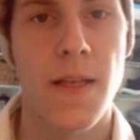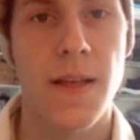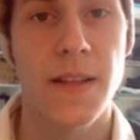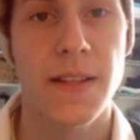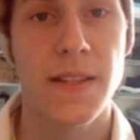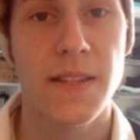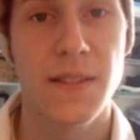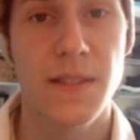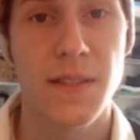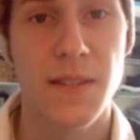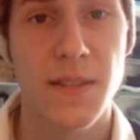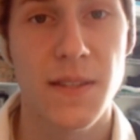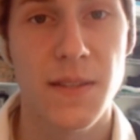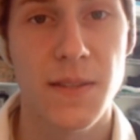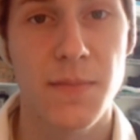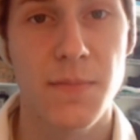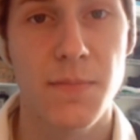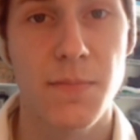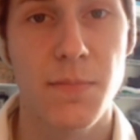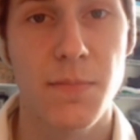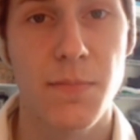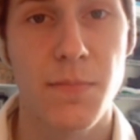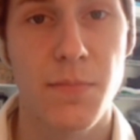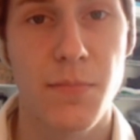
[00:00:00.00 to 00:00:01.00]

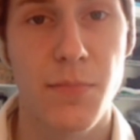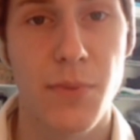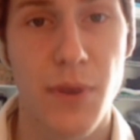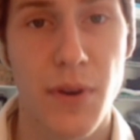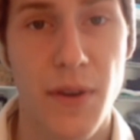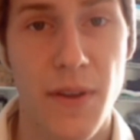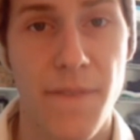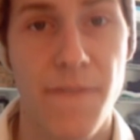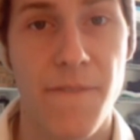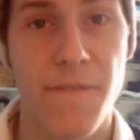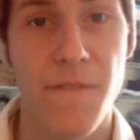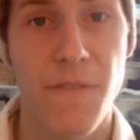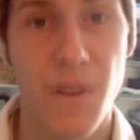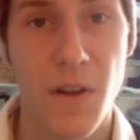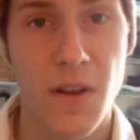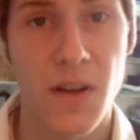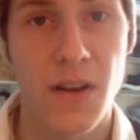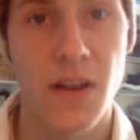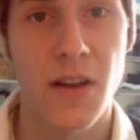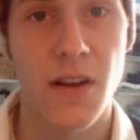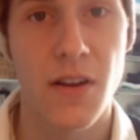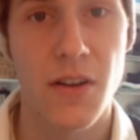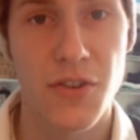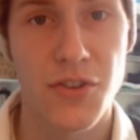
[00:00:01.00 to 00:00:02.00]
That's pretty
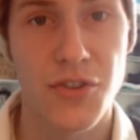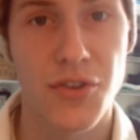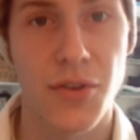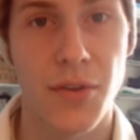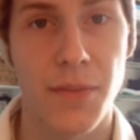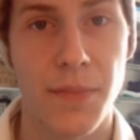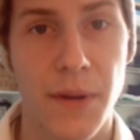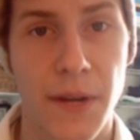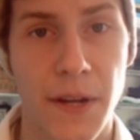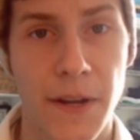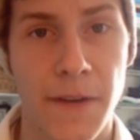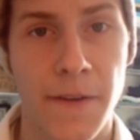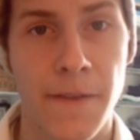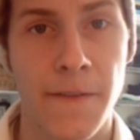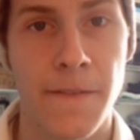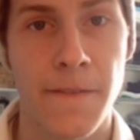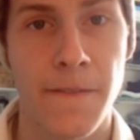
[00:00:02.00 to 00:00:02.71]
fucking harsh, Krumbine.